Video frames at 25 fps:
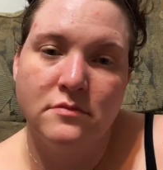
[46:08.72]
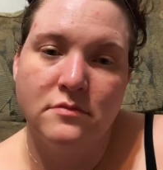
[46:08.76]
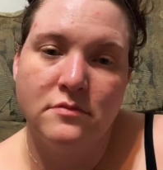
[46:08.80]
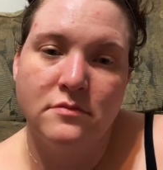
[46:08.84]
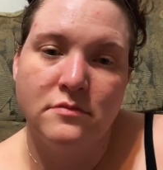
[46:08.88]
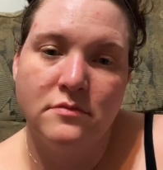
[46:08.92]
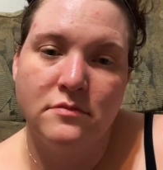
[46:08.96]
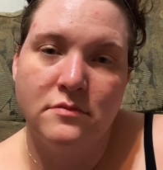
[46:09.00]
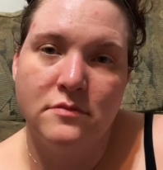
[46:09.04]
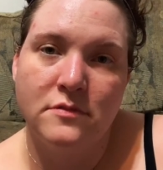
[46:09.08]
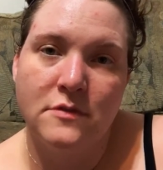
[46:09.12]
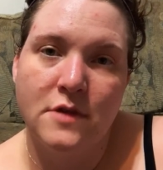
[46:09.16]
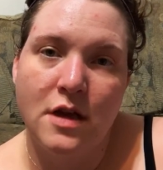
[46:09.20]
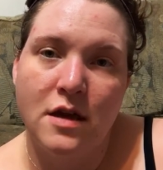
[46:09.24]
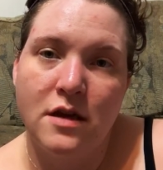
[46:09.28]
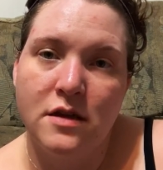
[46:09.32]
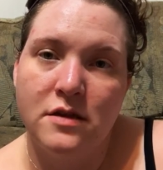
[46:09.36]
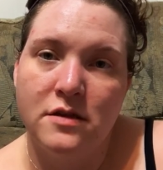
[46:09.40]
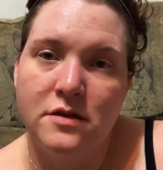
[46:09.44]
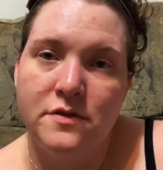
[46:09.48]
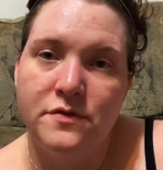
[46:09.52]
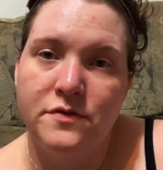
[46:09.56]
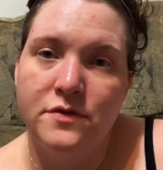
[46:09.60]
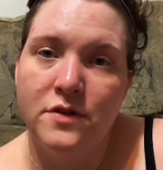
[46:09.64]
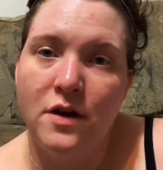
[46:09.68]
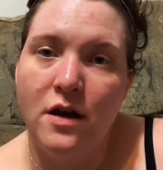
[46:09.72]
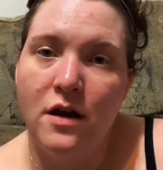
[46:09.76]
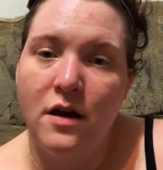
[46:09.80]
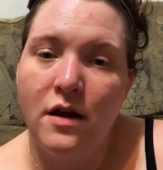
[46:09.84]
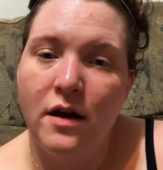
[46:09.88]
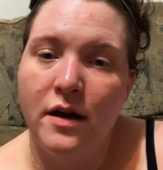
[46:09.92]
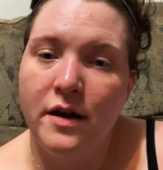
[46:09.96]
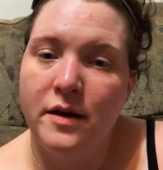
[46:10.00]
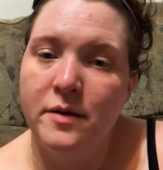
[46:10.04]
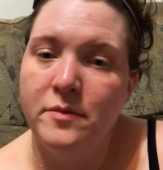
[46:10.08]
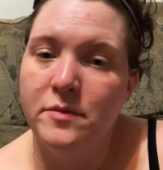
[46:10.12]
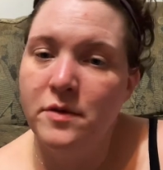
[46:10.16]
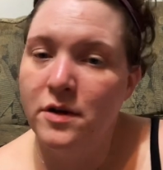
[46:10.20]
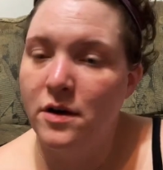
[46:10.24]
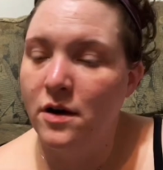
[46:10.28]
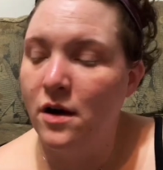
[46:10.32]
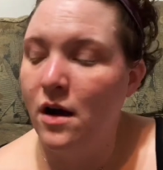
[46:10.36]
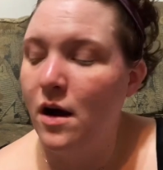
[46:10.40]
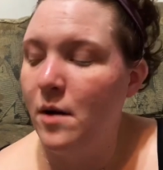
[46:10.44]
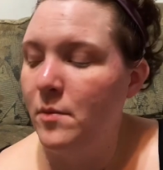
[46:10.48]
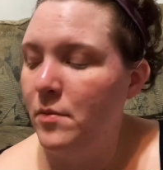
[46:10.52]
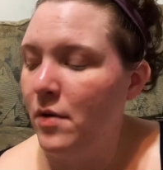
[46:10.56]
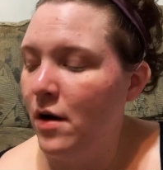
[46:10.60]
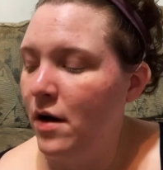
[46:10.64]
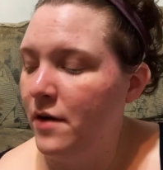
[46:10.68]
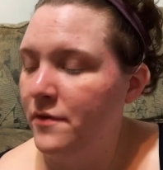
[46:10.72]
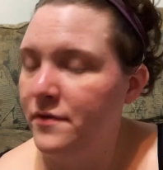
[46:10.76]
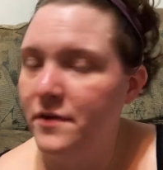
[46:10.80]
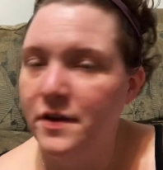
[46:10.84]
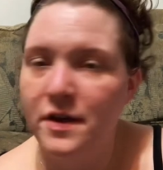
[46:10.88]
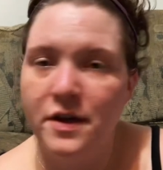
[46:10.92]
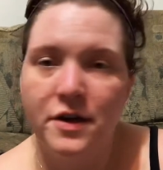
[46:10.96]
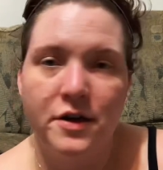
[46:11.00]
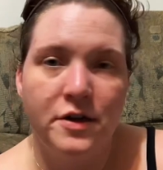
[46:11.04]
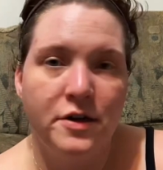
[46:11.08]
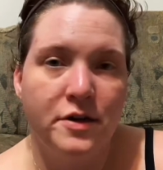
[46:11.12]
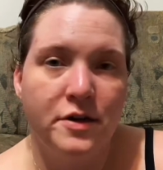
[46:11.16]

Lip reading: Because if not, I am going to hop off of here.